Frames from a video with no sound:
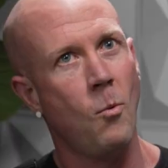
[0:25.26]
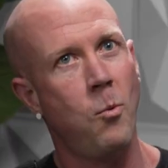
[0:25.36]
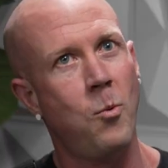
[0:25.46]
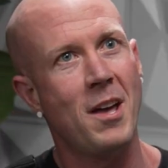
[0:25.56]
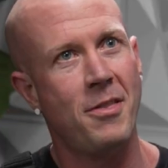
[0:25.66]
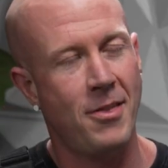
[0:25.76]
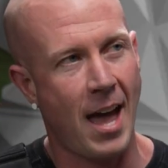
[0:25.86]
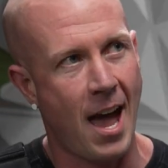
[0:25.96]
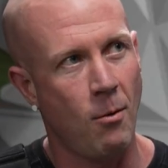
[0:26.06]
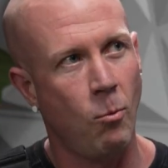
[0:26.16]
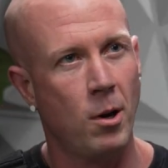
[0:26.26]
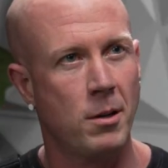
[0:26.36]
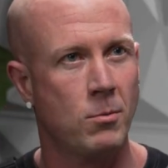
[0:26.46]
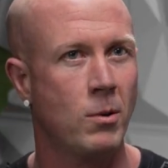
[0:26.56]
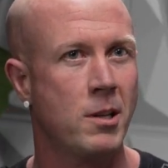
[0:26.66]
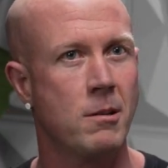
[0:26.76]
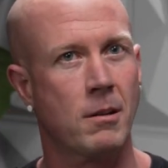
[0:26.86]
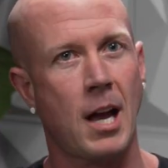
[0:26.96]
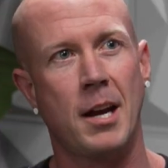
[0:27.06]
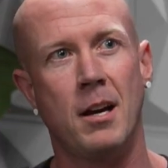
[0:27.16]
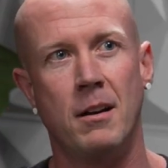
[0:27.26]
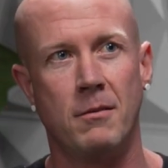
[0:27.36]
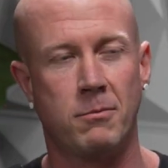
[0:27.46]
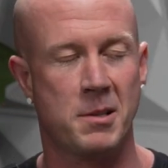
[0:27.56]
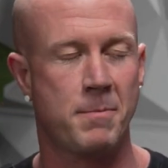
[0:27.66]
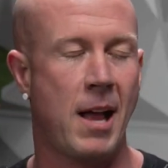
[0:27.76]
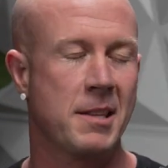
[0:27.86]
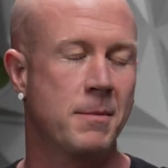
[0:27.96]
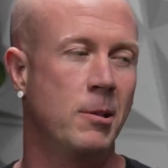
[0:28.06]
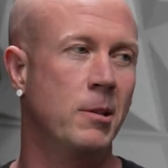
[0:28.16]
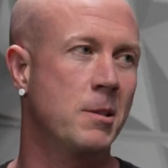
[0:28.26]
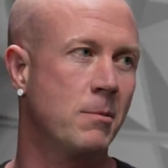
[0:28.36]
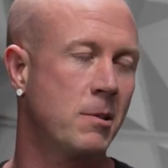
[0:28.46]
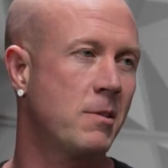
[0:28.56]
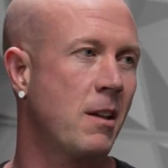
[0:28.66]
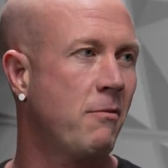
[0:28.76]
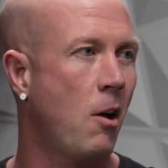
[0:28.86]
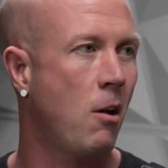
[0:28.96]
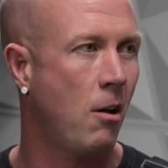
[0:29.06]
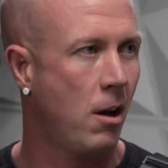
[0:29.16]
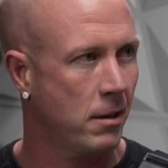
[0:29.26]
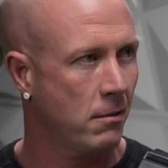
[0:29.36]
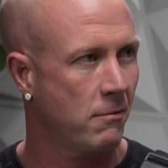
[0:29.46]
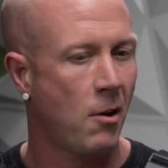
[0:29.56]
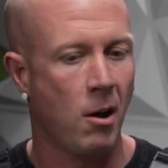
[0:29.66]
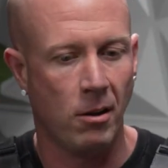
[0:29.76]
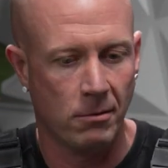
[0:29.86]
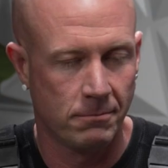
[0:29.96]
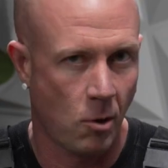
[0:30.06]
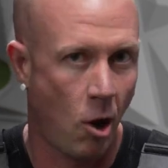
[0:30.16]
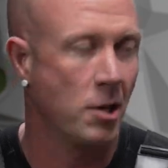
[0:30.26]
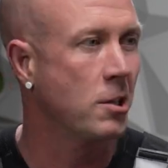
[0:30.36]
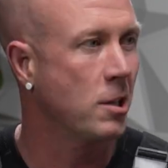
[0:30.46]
with that, what do your kind of responsibilities would you say fall on to